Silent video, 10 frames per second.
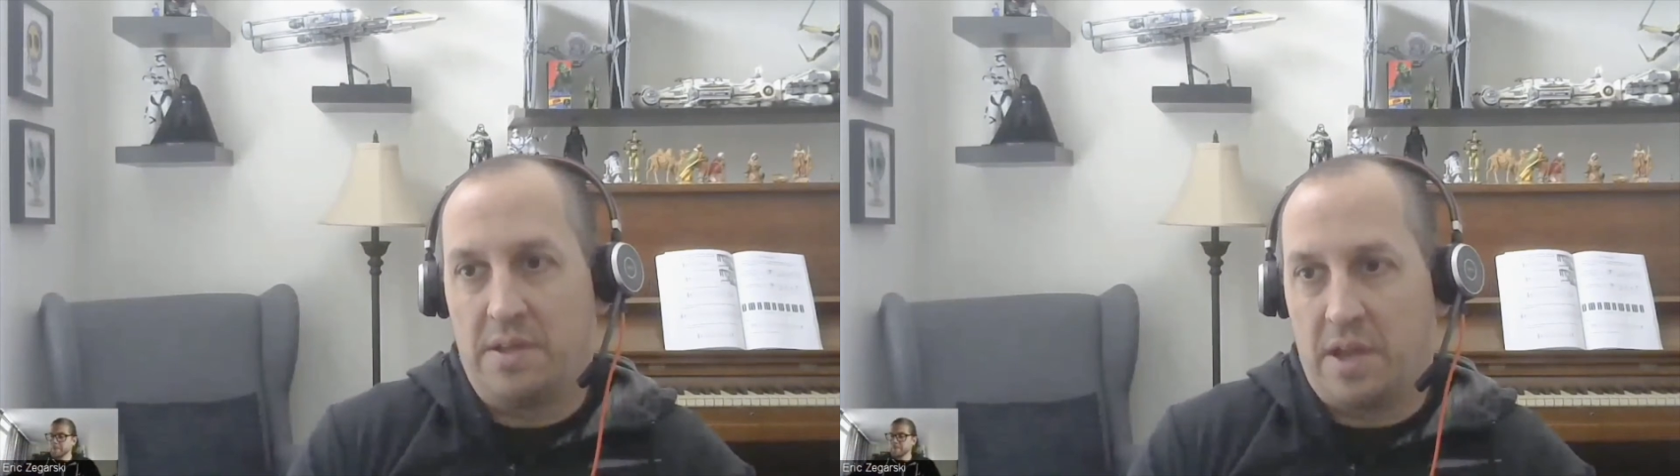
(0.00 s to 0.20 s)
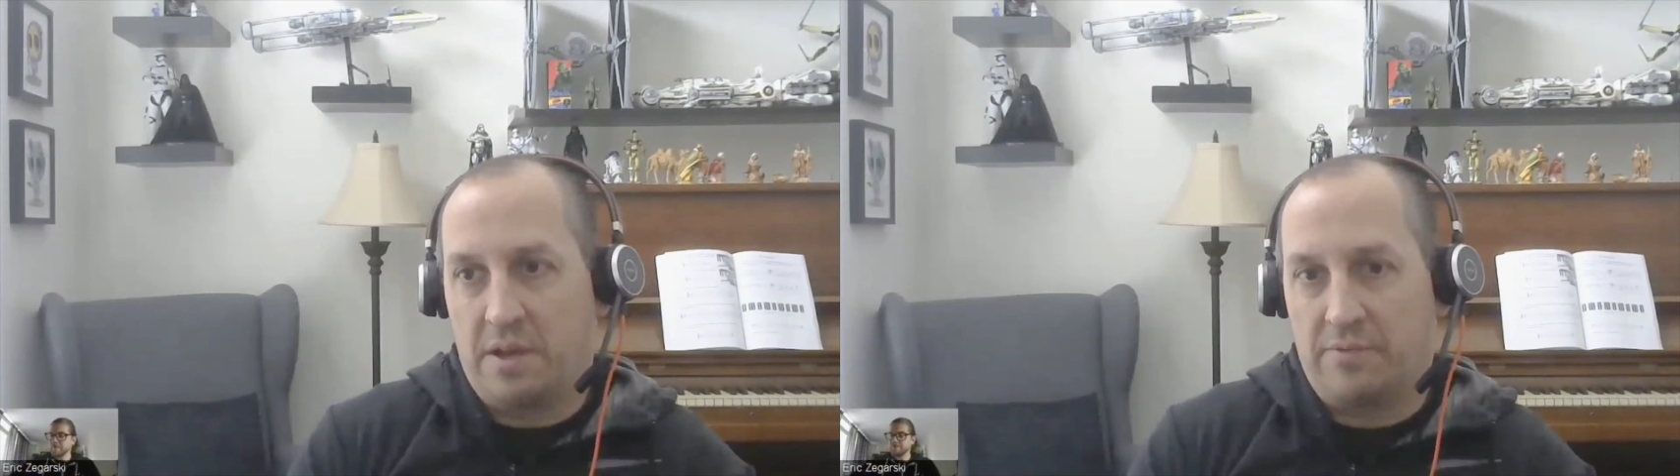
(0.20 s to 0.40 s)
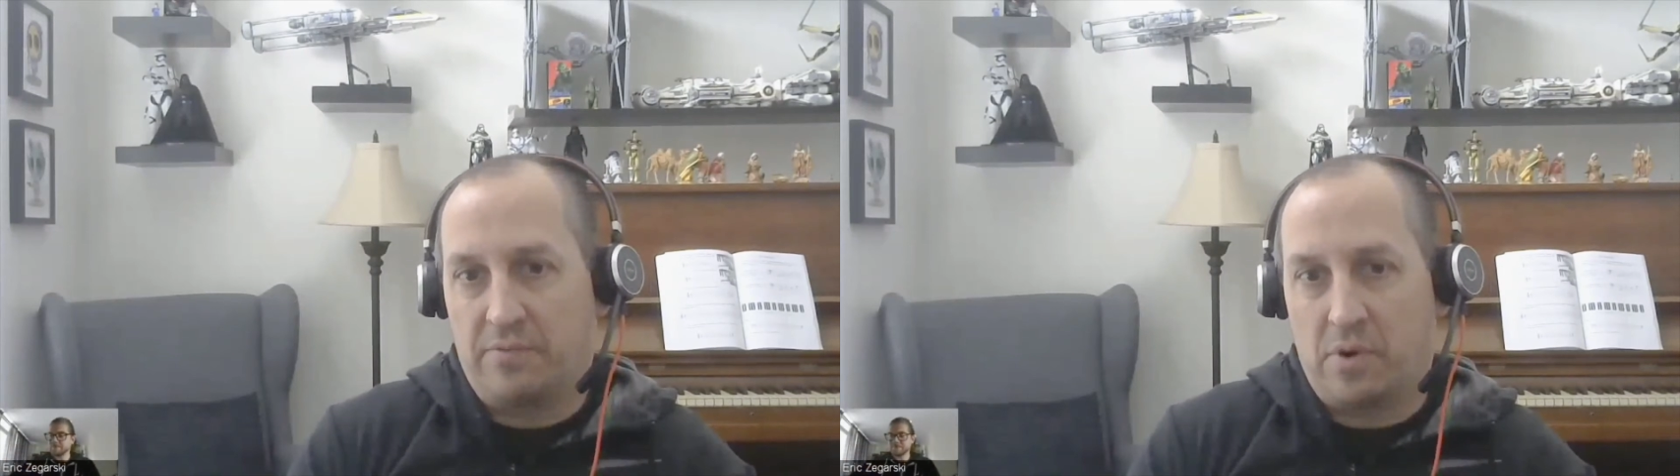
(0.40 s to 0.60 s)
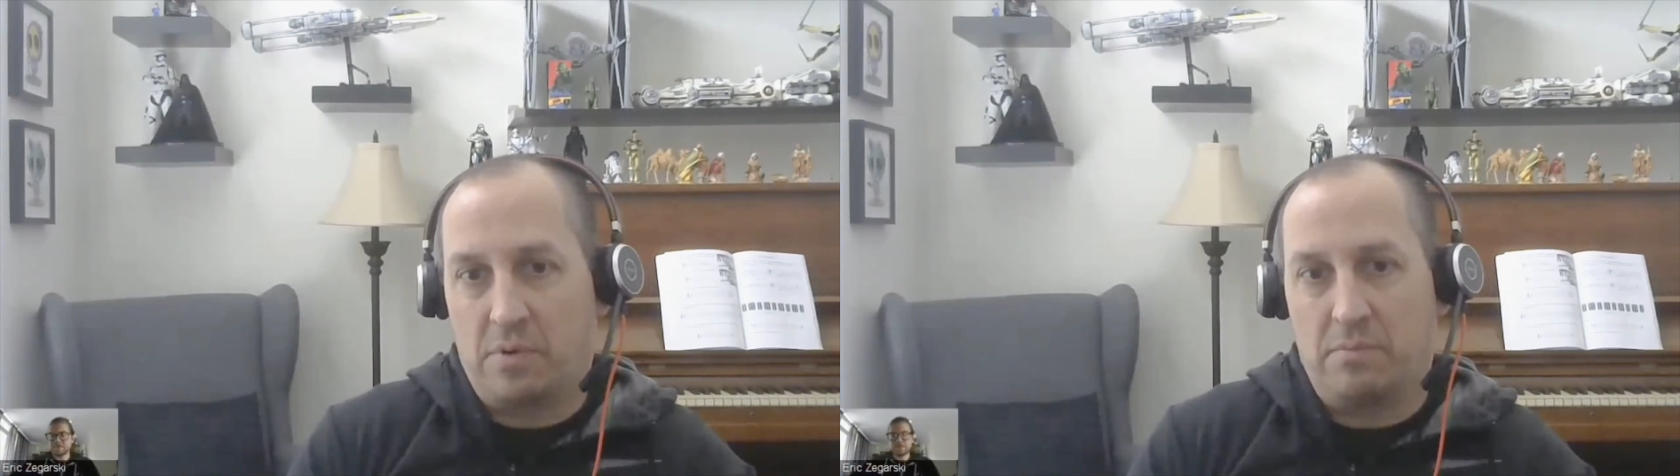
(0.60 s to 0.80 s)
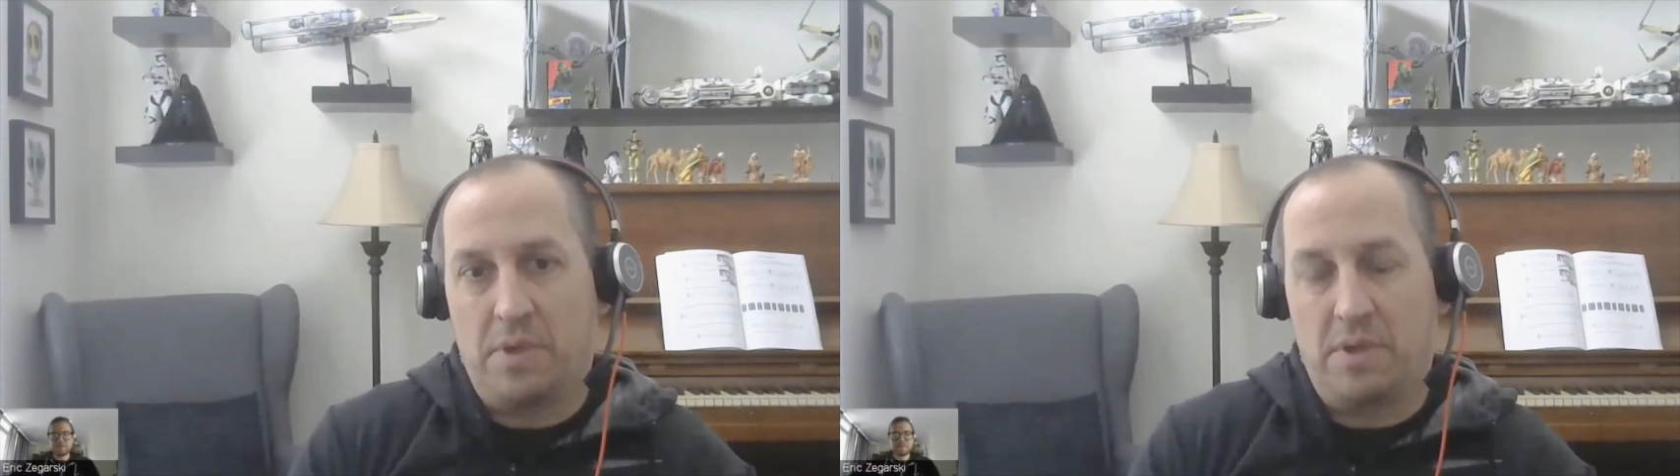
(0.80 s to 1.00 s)
data
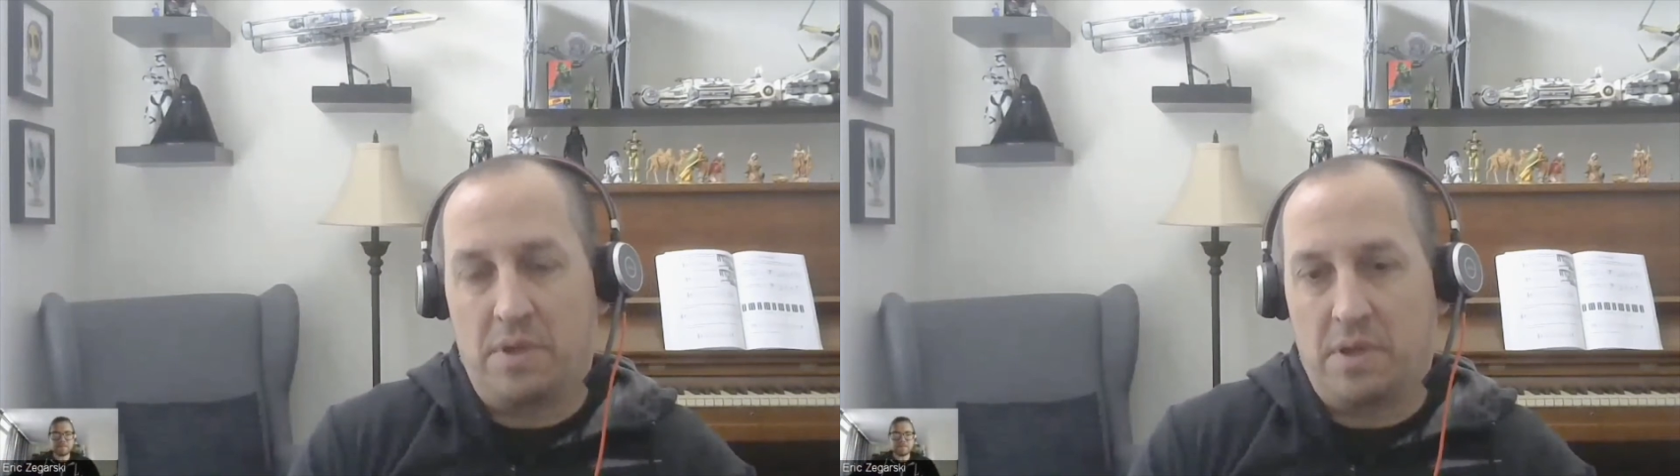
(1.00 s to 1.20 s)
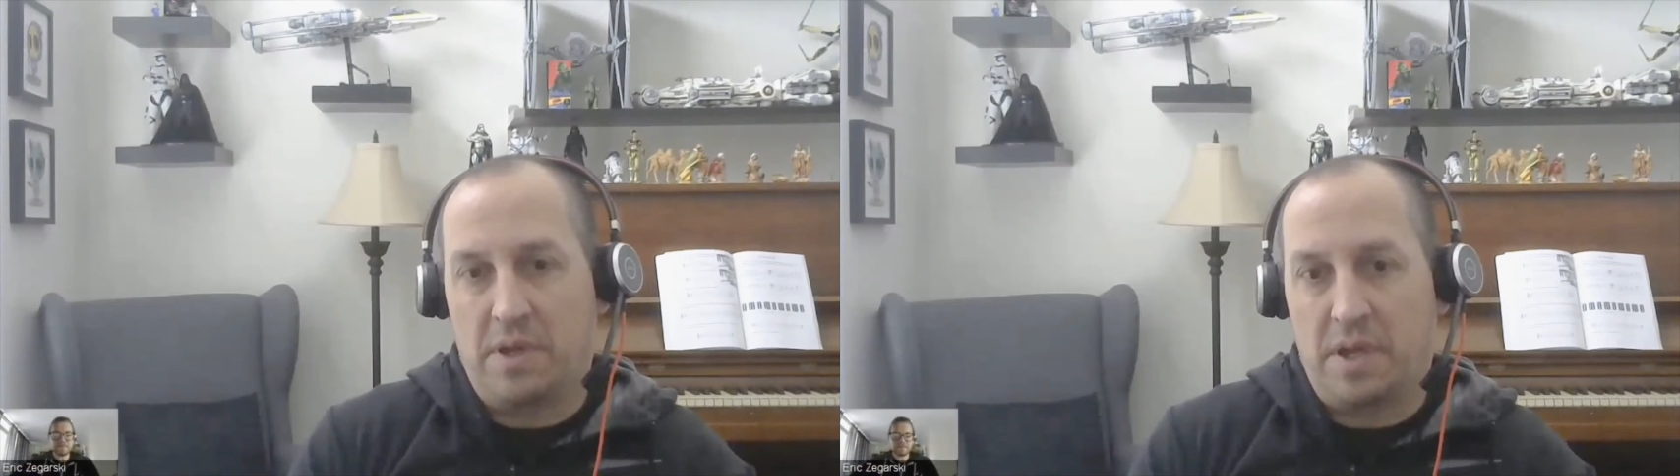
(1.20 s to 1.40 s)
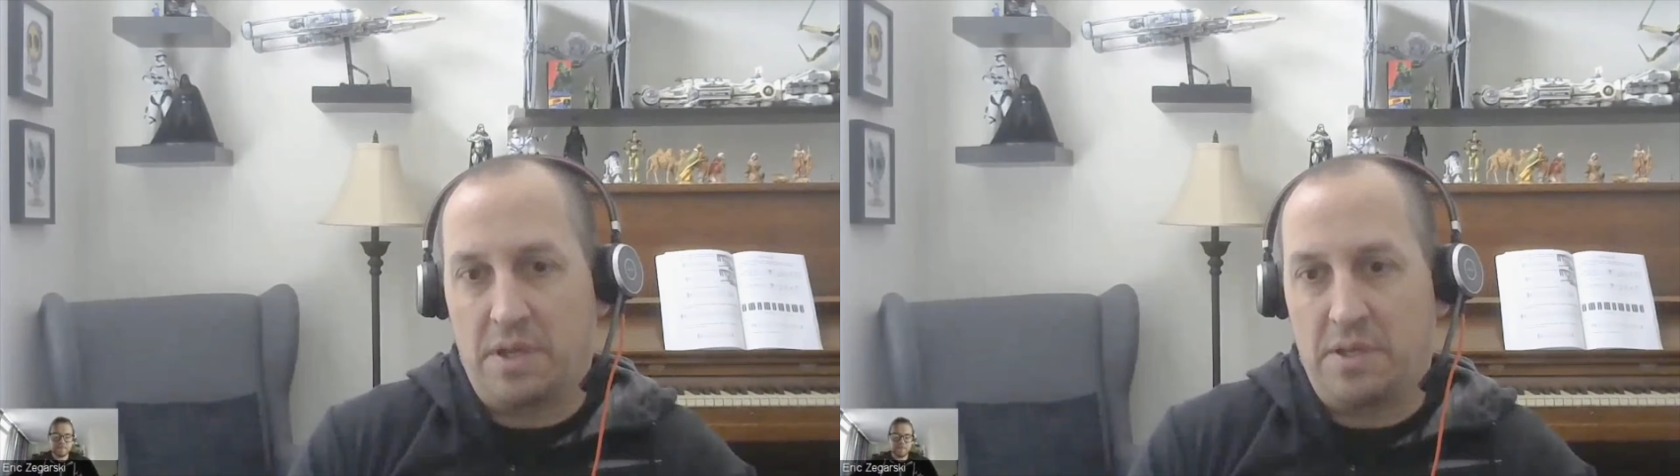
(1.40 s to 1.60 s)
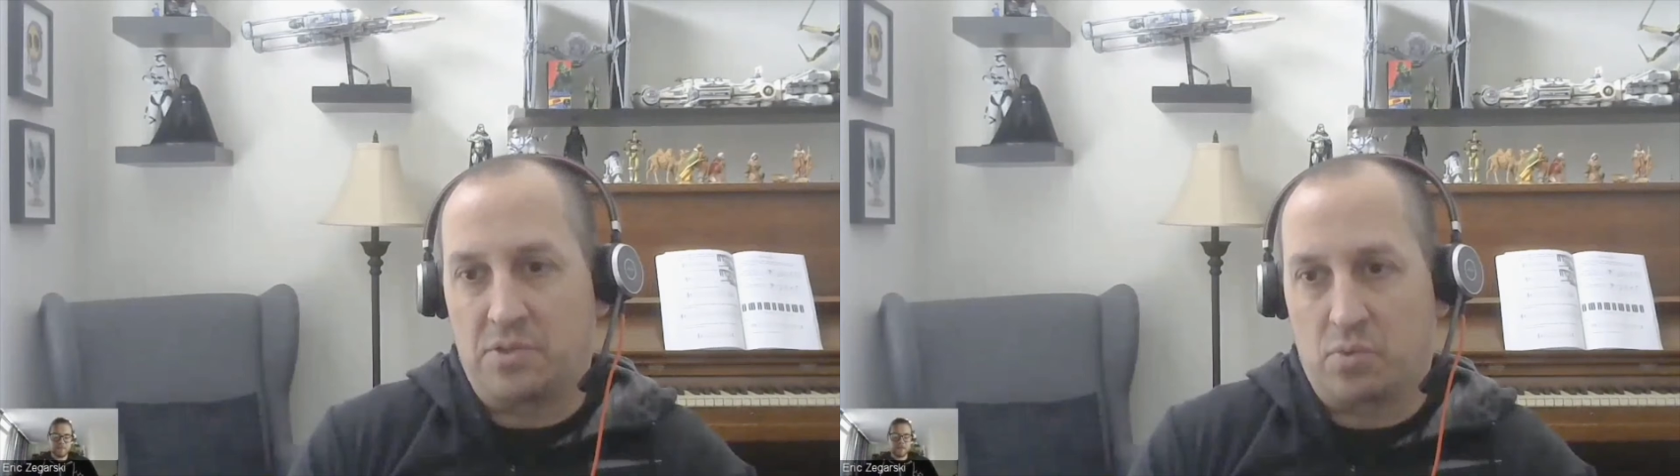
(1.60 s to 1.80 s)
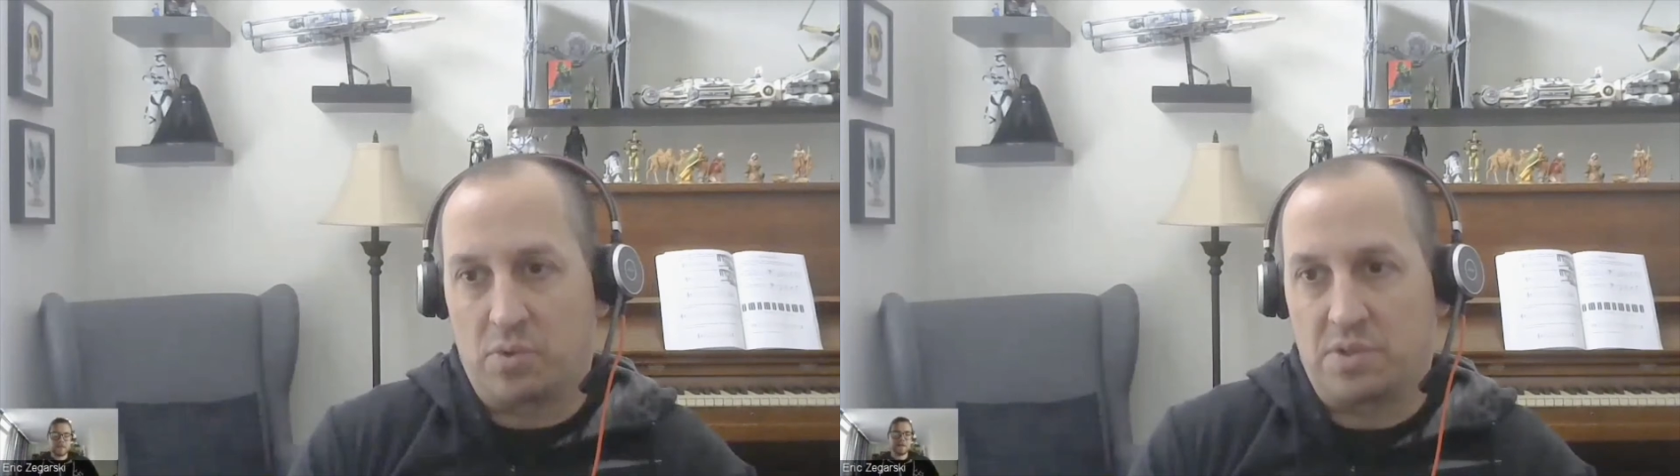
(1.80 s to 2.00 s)
from any
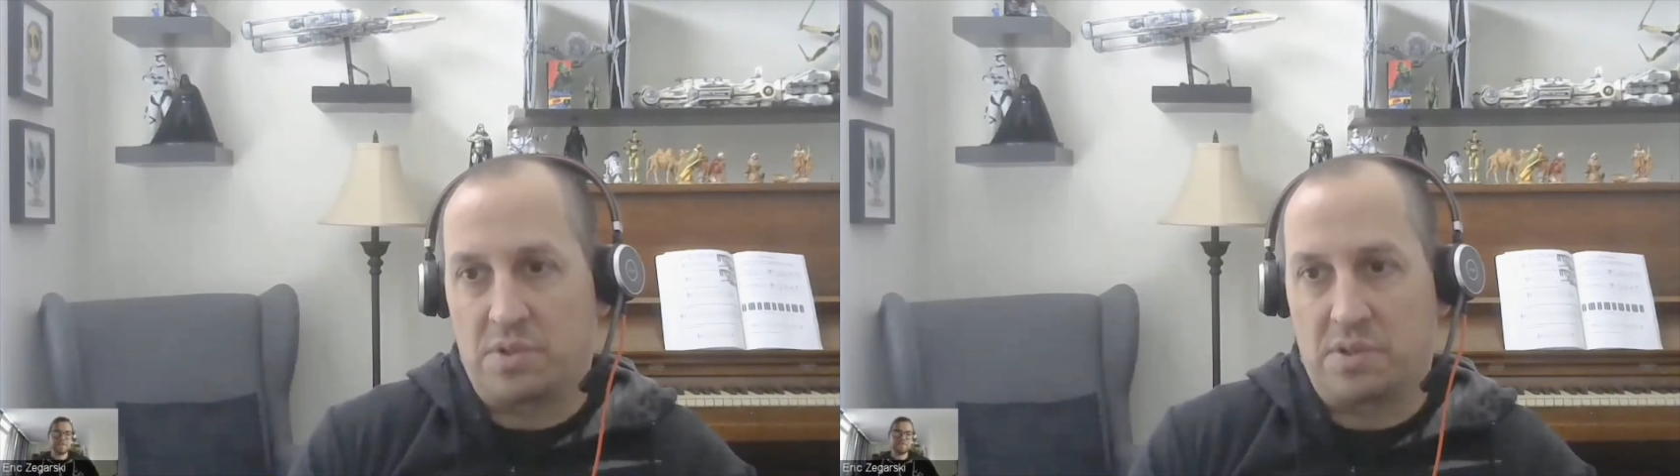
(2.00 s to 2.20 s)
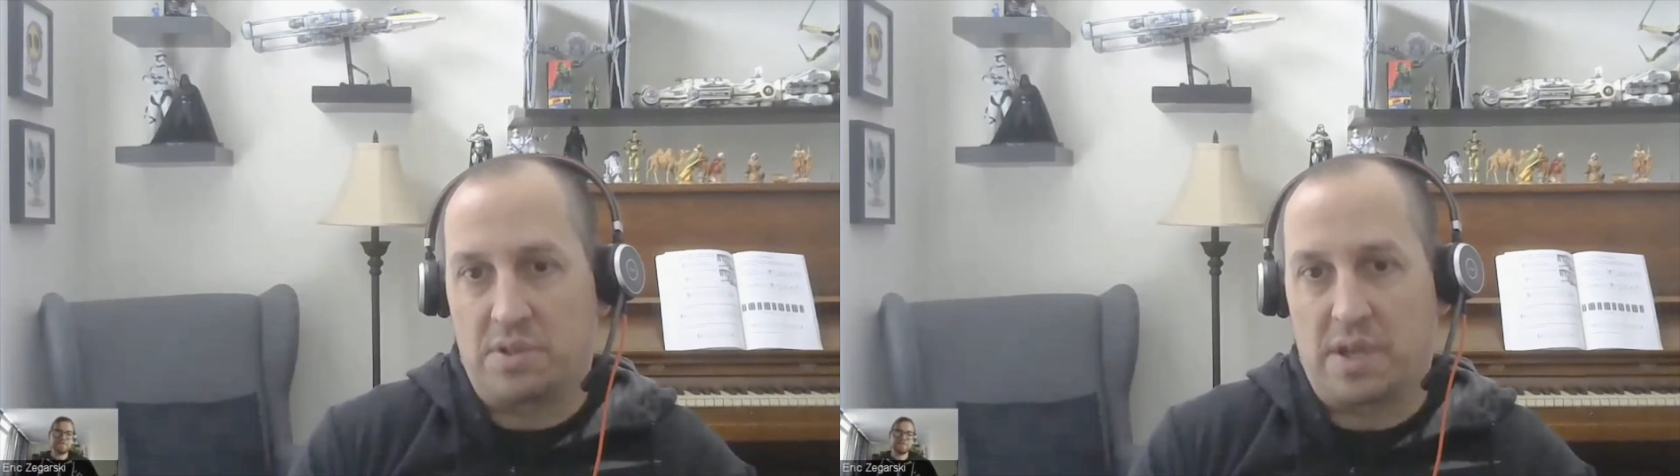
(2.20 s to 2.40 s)
source